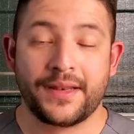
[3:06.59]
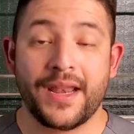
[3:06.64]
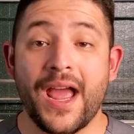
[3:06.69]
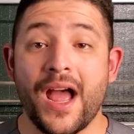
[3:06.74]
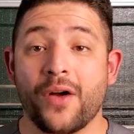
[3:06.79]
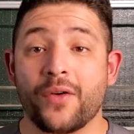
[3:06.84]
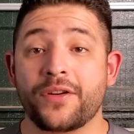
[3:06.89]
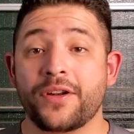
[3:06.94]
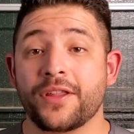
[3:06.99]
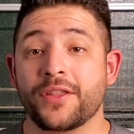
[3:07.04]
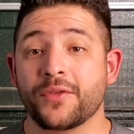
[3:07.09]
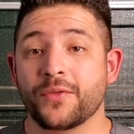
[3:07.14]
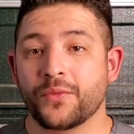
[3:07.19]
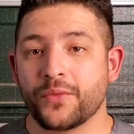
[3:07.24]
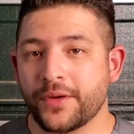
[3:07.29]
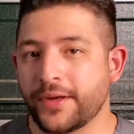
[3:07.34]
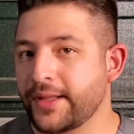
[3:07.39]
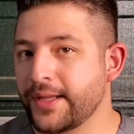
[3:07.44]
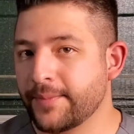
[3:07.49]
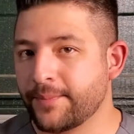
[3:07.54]
Now, another
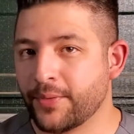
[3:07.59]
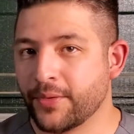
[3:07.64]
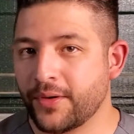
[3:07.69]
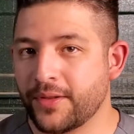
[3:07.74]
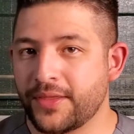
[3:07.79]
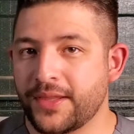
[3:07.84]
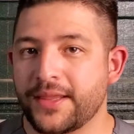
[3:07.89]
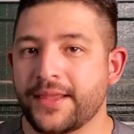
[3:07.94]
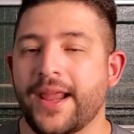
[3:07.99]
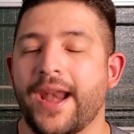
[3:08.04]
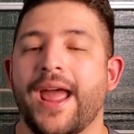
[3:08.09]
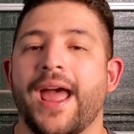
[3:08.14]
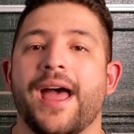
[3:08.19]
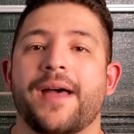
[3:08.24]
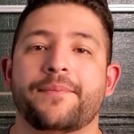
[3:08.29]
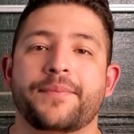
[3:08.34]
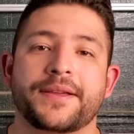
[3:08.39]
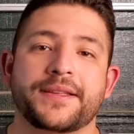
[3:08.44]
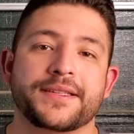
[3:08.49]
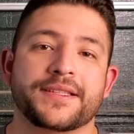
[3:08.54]
really important thing that
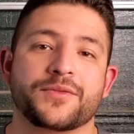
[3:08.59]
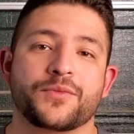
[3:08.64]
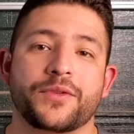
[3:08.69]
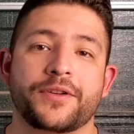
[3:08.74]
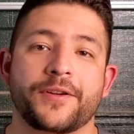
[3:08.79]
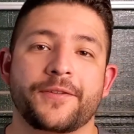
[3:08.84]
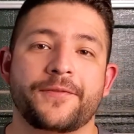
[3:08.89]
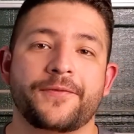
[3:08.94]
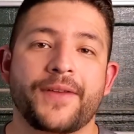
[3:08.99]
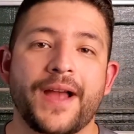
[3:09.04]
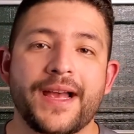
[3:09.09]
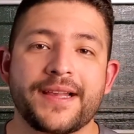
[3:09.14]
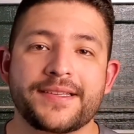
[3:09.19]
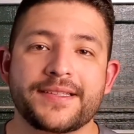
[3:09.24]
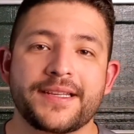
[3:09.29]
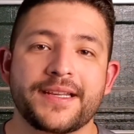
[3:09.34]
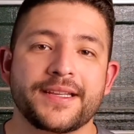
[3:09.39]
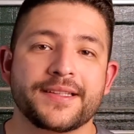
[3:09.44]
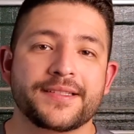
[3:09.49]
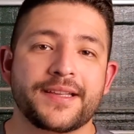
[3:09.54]
happens when you're
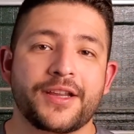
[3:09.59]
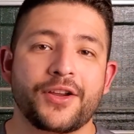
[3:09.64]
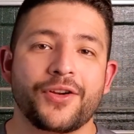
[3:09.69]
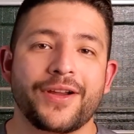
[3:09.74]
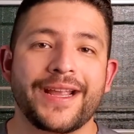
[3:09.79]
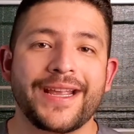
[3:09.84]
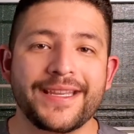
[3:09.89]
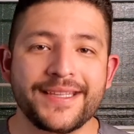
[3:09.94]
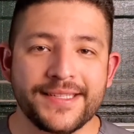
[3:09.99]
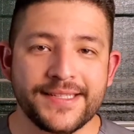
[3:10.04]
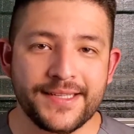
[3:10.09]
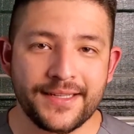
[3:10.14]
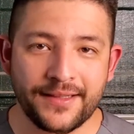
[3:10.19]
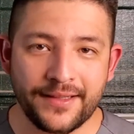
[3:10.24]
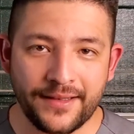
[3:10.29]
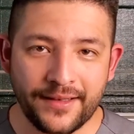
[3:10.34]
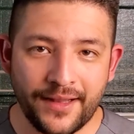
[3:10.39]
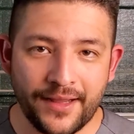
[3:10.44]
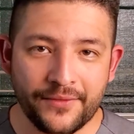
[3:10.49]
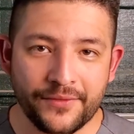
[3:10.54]
fasting is that your
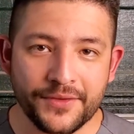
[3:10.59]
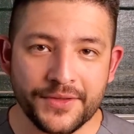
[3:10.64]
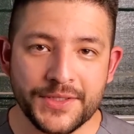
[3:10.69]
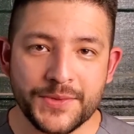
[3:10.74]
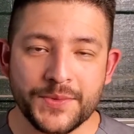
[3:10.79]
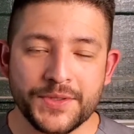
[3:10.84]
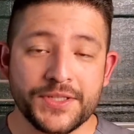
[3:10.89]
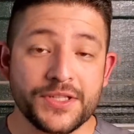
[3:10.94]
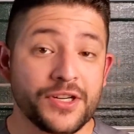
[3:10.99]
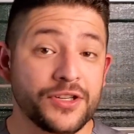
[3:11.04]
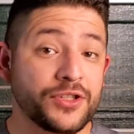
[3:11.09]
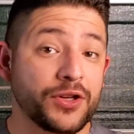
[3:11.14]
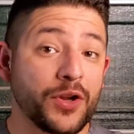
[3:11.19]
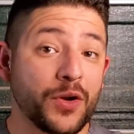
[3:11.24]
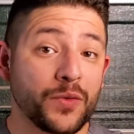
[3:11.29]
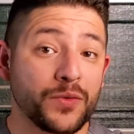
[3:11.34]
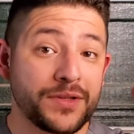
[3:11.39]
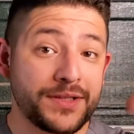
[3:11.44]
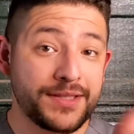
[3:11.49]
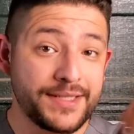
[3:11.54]
insulin levels will start to
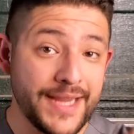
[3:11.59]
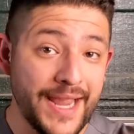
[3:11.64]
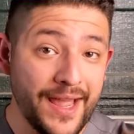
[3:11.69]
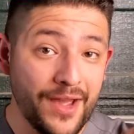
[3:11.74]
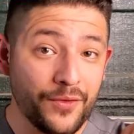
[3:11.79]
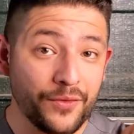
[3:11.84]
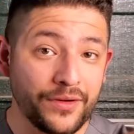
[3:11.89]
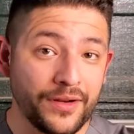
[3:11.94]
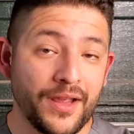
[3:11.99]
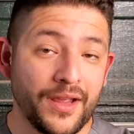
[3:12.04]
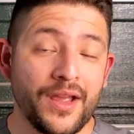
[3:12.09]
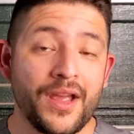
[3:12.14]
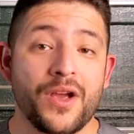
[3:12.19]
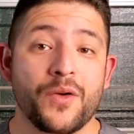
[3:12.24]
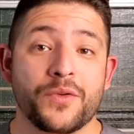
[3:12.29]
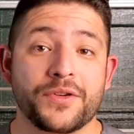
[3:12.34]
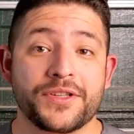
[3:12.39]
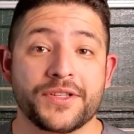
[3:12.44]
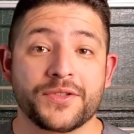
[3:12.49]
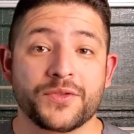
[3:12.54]
go down,
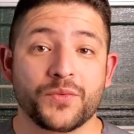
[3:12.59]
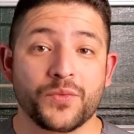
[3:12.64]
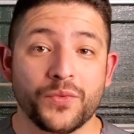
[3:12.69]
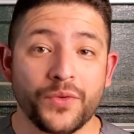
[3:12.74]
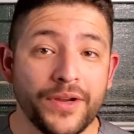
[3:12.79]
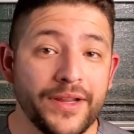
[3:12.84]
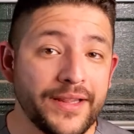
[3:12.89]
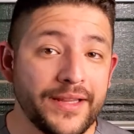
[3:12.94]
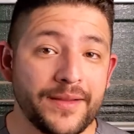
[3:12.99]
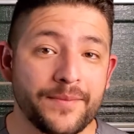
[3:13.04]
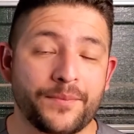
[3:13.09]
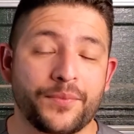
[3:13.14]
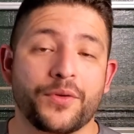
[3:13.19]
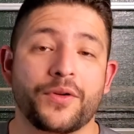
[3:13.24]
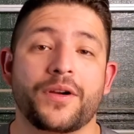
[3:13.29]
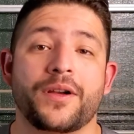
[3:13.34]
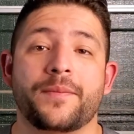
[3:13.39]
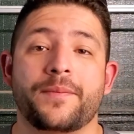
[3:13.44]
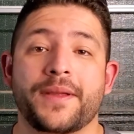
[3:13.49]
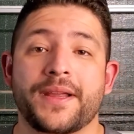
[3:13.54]
which is really
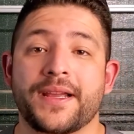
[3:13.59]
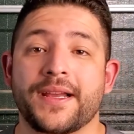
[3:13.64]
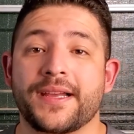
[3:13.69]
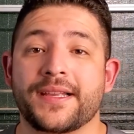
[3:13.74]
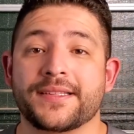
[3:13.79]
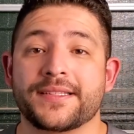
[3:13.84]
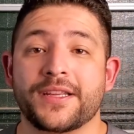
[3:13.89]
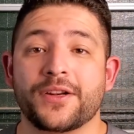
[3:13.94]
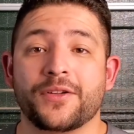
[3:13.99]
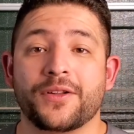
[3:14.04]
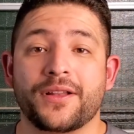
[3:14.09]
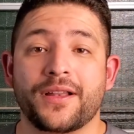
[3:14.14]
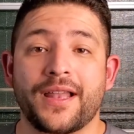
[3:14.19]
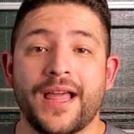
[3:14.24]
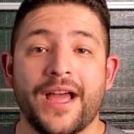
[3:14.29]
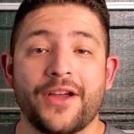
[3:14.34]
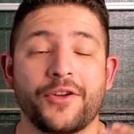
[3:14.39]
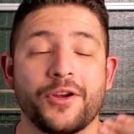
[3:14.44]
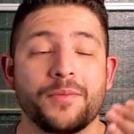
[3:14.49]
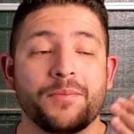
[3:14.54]
important because it'll
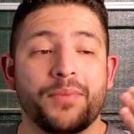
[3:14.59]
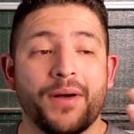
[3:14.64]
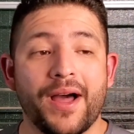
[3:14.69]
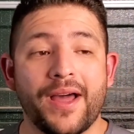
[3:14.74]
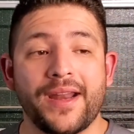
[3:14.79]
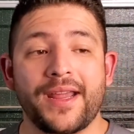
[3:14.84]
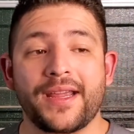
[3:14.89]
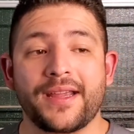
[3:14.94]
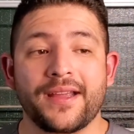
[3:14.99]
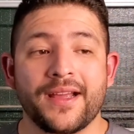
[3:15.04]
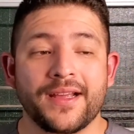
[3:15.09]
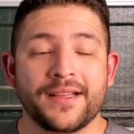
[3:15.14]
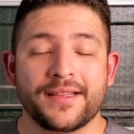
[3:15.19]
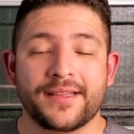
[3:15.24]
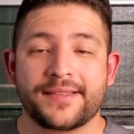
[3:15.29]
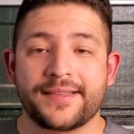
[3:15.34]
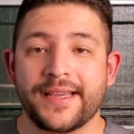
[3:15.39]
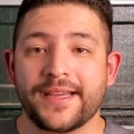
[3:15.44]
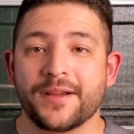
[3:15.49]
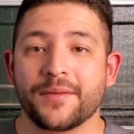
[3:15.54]
allow your body to
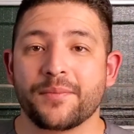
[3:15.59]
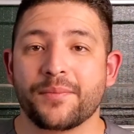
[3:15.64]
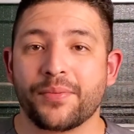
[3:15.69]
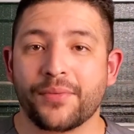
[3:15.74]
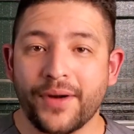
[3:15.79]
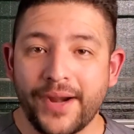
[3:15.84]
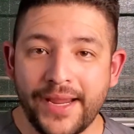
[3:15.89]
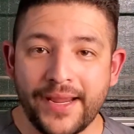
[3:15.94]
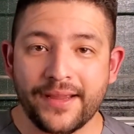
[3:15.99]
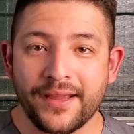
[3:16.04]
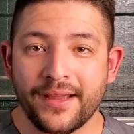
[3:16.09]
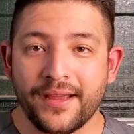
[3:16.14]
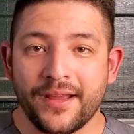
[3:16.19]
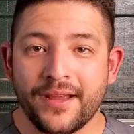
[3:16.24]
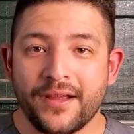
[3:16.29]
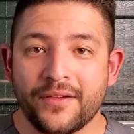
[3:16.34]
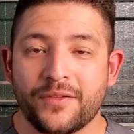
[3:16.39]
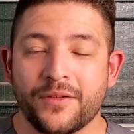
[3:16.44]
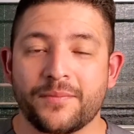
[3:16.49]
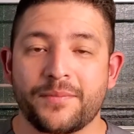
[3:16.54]
take a break
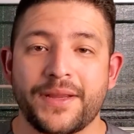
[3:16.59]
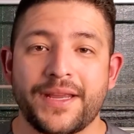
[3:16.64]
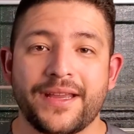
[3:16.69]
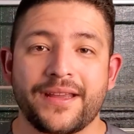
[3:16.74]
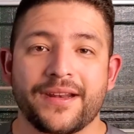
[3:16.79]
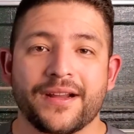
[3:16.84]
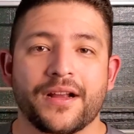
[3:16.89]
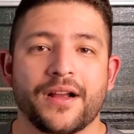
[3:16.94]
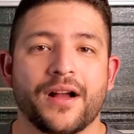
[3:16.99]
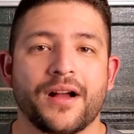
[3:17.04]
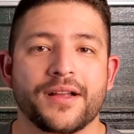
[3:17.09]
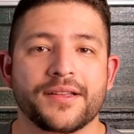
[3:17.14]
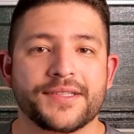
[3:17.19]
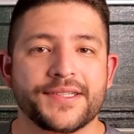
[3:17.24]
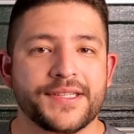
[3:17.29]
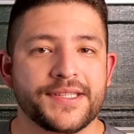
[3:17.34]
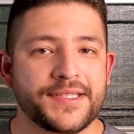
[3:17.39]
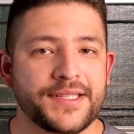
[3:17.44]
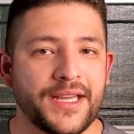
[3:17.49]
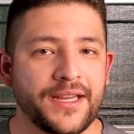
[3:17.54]
from being in a
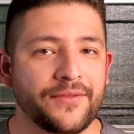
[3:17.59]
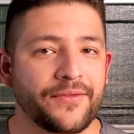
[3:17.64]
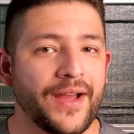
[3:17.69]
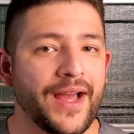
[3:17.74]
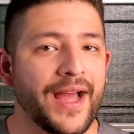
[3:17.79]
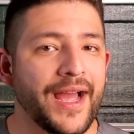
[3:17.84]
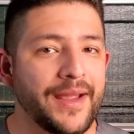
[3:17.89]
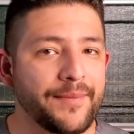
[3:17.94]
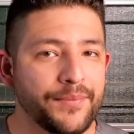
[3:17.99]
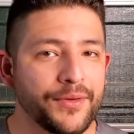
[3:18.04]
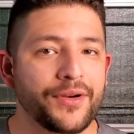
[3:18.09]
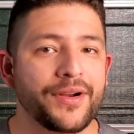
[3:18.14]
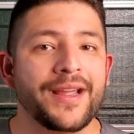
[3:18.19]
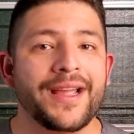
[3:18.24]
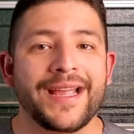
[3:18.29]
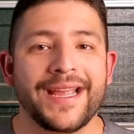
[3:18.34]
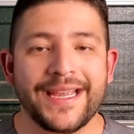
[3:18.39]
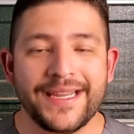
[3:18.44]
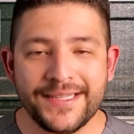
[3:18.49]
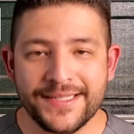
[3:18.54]
constant state of
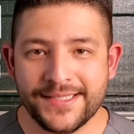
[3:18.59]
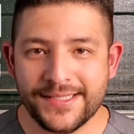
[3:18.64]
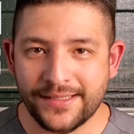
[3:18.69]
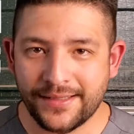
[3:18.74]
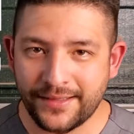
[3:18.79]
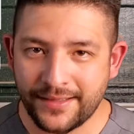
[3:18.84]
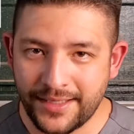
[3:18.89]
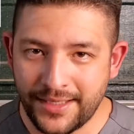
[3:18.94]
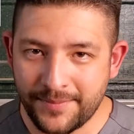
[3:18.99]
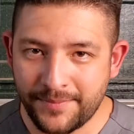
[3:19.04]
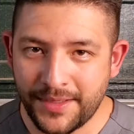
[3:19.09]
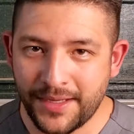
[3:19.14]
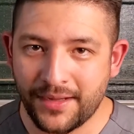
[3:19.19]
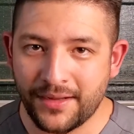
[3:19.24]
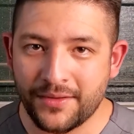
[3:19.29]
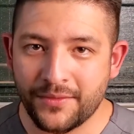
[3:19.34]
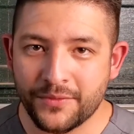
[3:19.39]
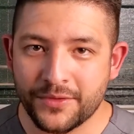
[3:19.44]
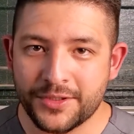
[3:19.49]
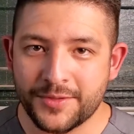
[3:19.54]
hyperinsulinemia,
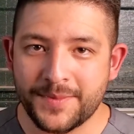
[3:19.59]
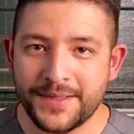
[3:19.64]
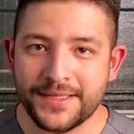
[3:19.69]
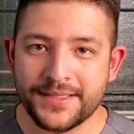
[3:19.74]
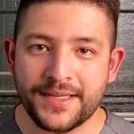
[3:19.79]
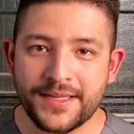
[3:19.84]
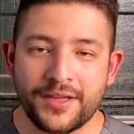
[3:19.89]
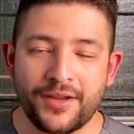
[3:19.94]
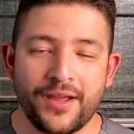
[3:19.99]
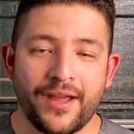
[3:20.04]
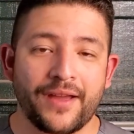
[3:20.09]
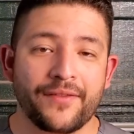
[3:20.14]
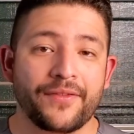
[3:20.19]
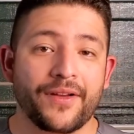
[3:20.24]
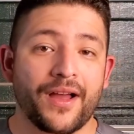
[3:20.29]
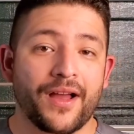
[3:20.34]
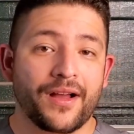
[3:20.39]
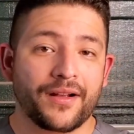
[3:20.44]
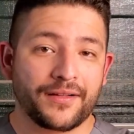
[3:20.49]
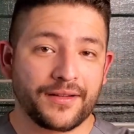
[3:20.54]
which means that you have
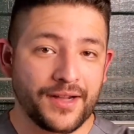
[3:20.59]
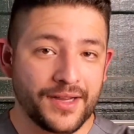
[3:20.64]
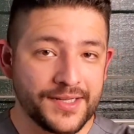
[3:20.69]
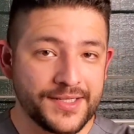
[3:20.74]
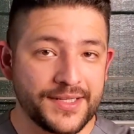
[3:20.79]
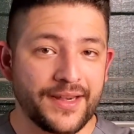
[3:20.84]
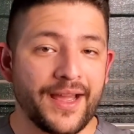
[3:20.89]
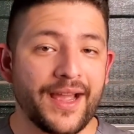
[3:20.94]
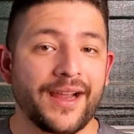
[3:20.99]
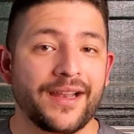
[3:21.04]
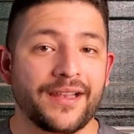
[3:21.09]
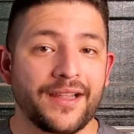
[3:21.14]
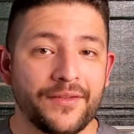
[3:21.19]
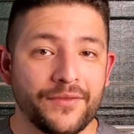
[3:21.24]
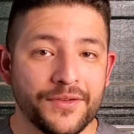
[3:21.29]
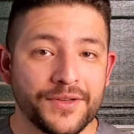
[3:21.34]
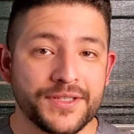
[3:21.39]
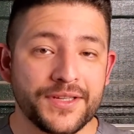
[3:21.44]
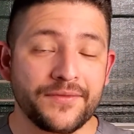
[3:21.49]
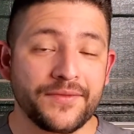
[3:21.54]
constant high
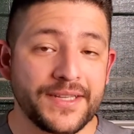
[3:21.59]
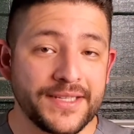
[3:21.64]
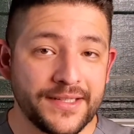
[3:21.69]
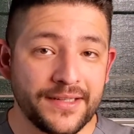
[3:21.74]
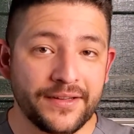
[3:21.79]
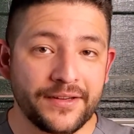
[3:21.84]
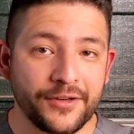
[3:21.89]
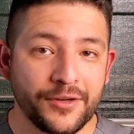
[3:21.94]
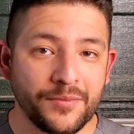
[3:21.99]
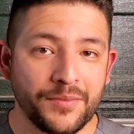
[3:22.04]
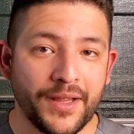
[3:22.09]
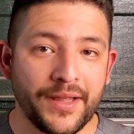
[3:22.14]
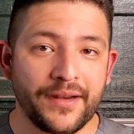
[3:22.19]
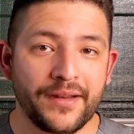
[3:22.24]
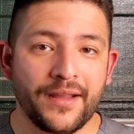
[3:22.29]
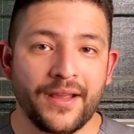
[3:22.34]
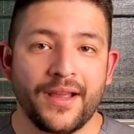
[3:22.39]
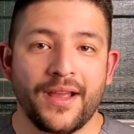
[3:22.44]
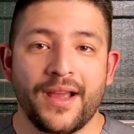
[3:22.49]
levels of insulin in your blood.